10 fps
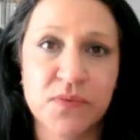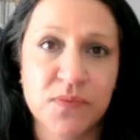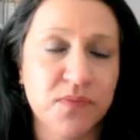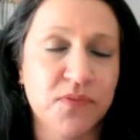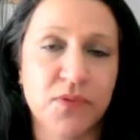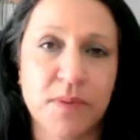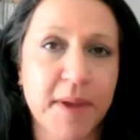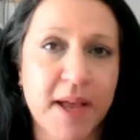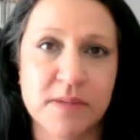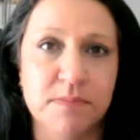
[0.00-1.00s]
for the
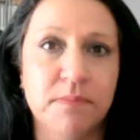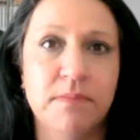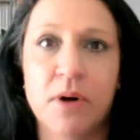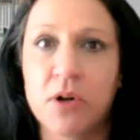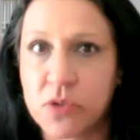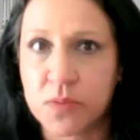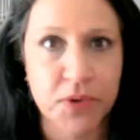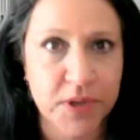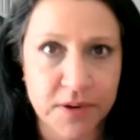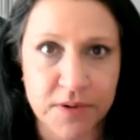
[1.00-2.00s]
past multiple
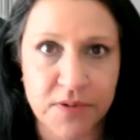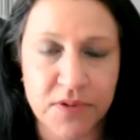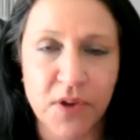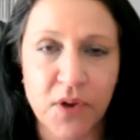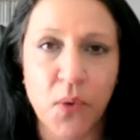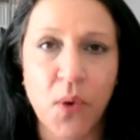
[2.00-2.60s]
years. So